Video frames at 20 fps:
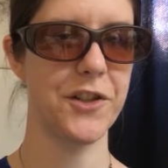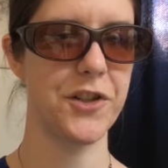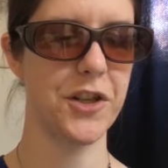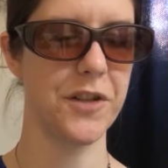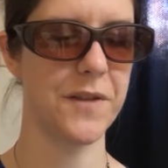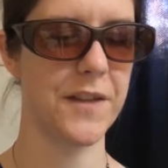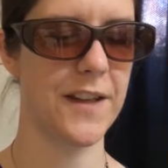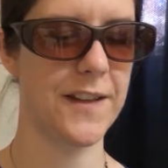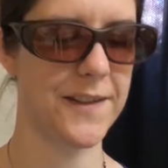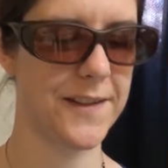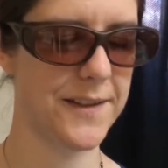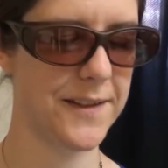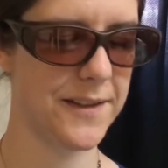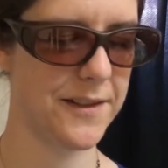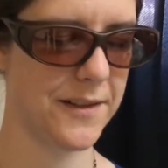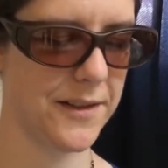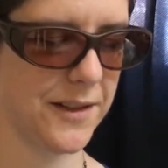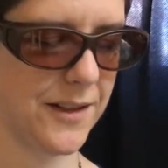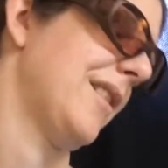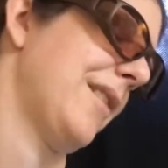stitching
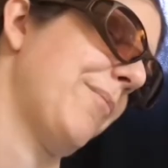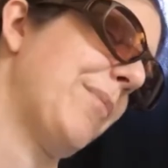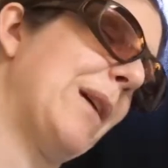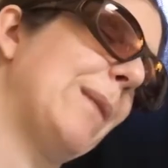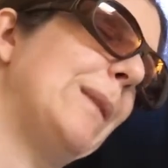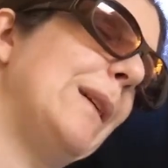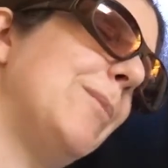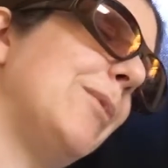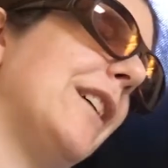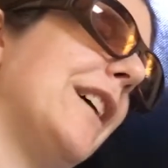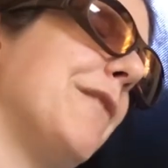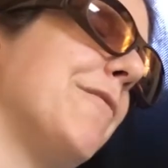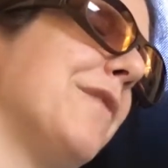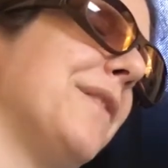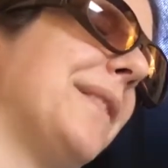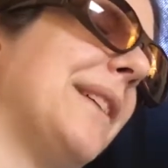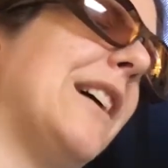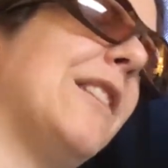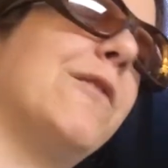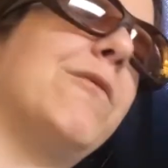this. I'm probably playing
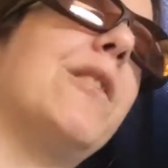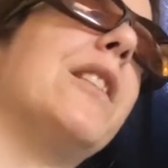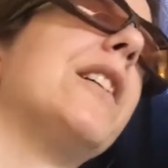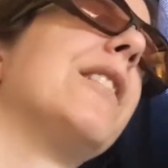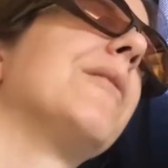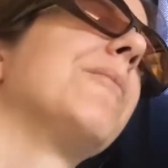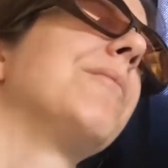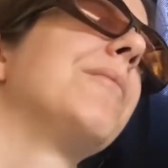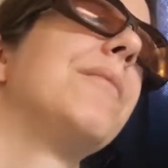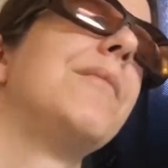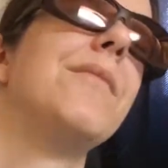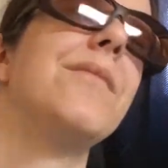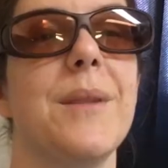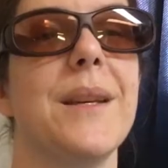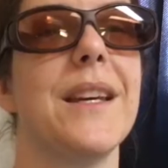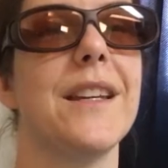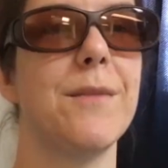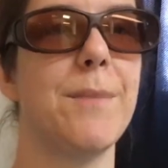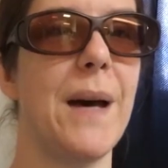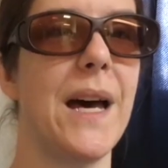with software,
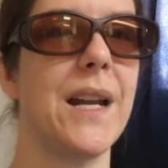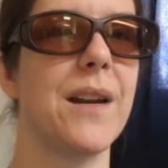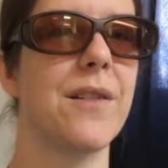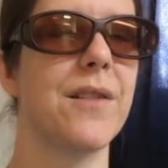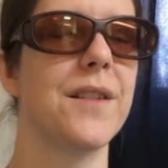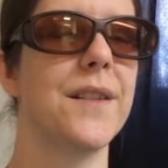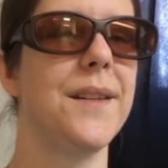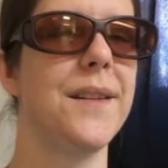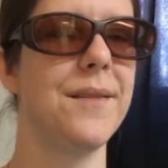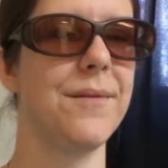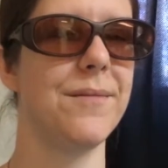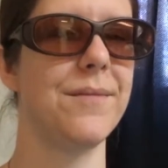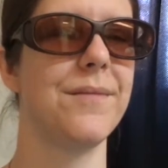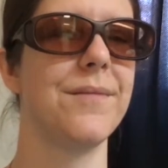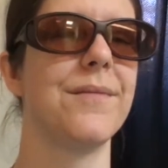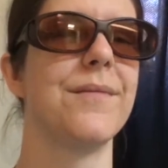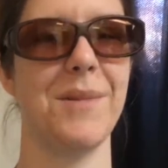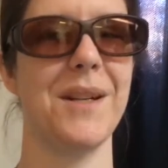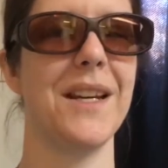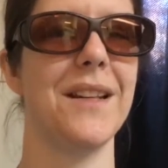because patterns,
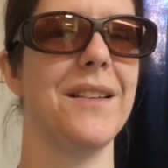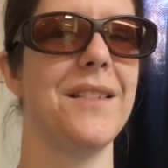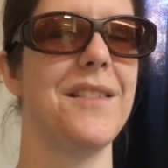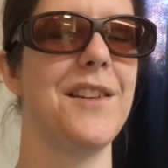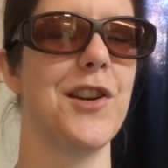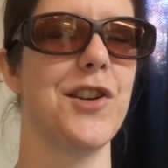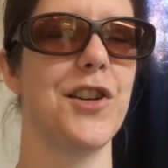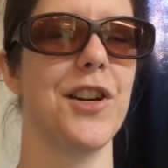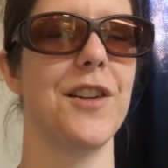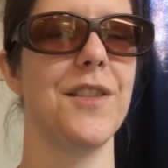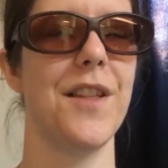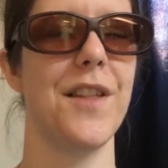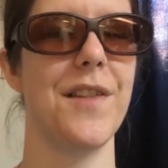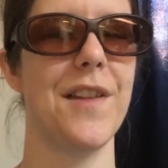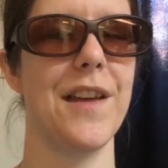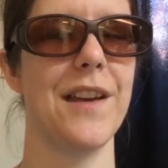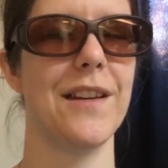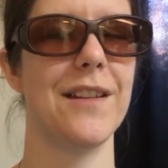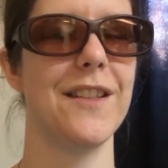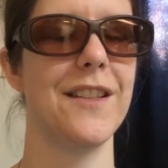because stitch all the
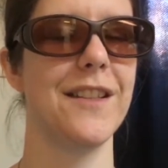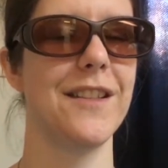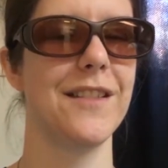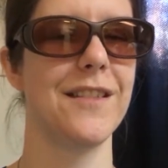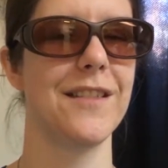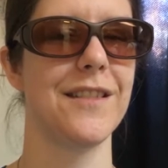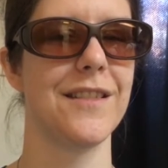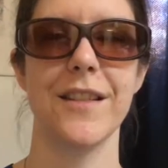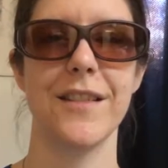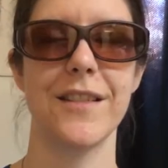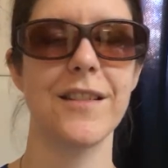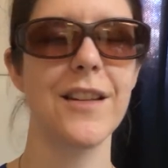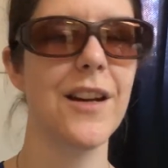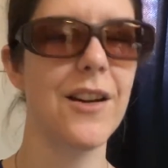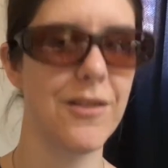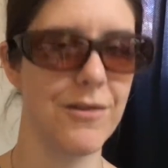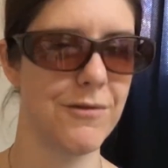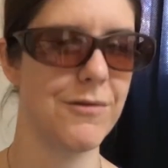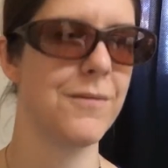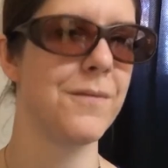things.
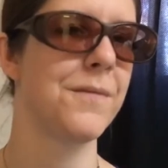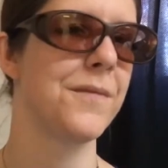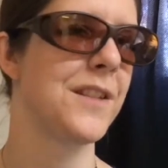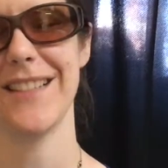So,